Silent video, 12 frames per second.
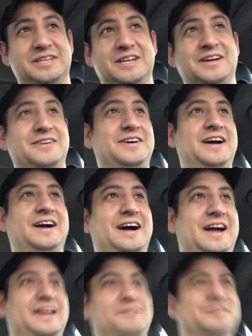You know,
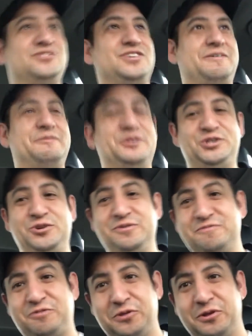I was
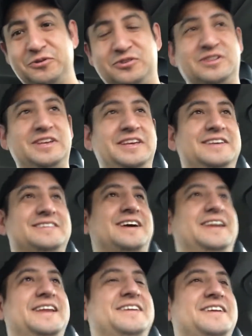shooting for those C's.
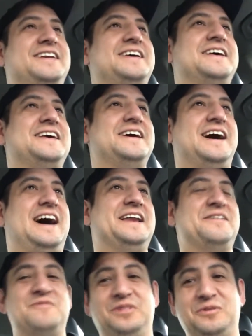I didn't
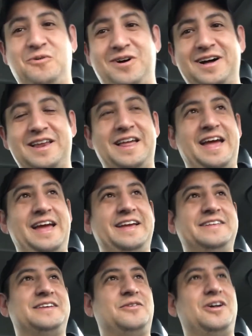really want
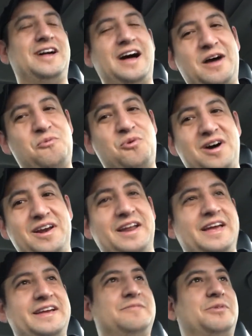A's. Well, I wanted
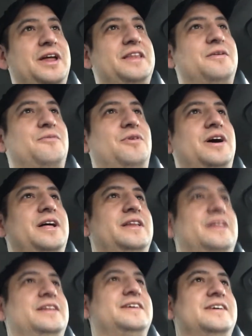A's, but I didn't want
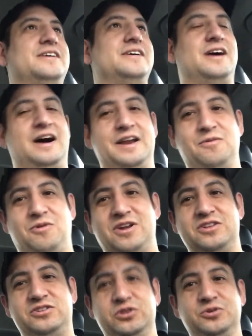
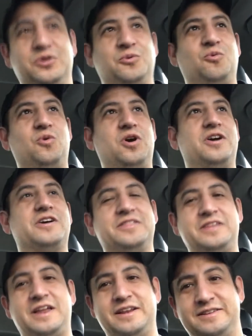to do the work
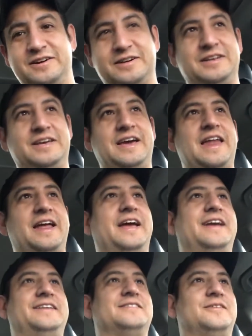that it took to get
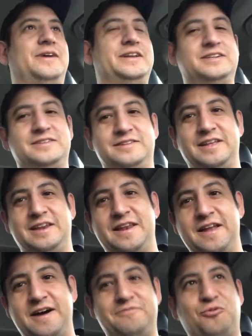A's. So I just did
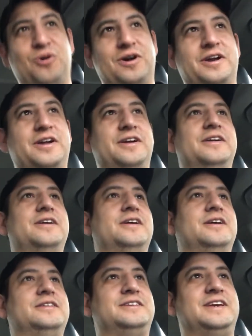enough work
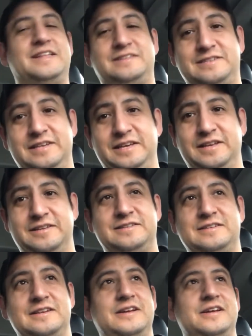to get C's.